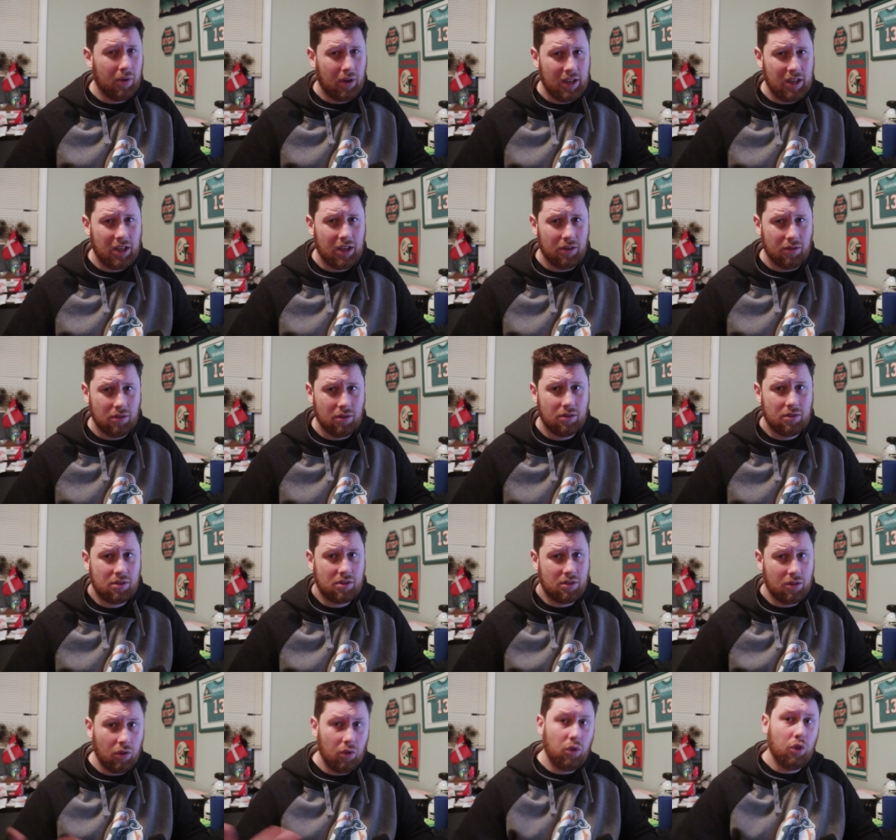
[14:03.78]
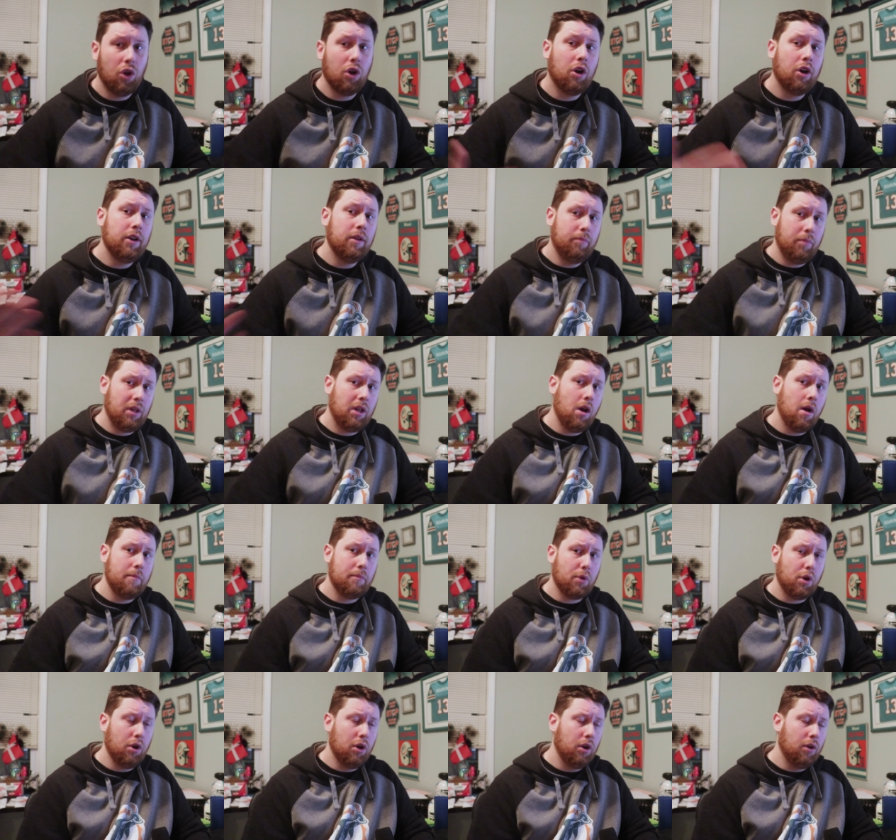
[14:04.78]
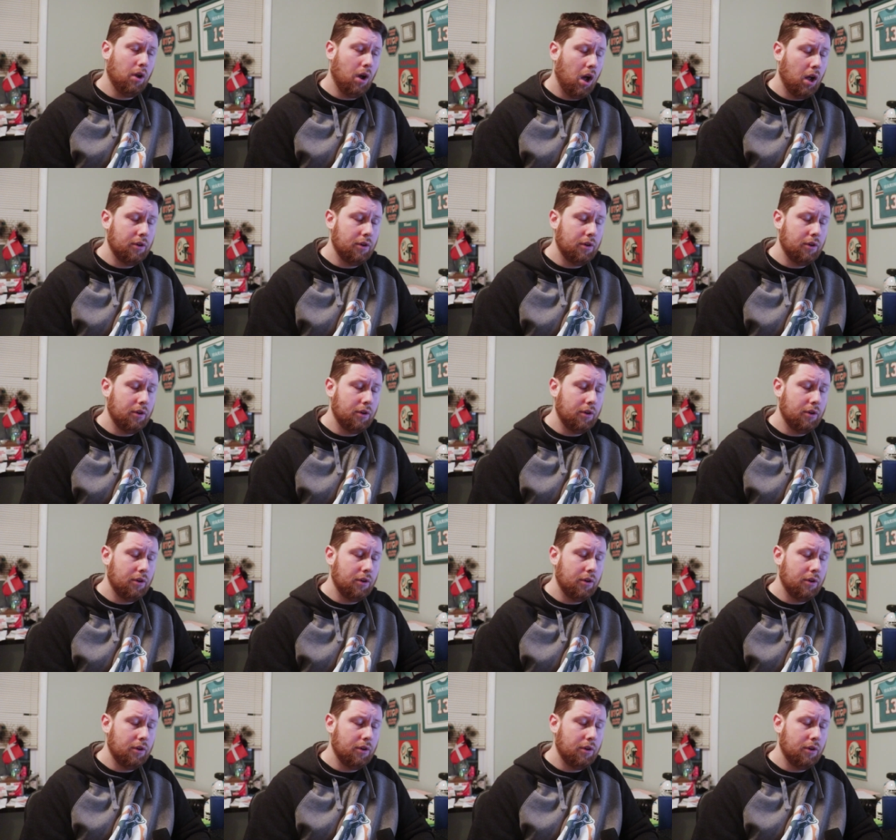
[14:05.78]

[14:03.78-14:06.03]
but he can still learn and become good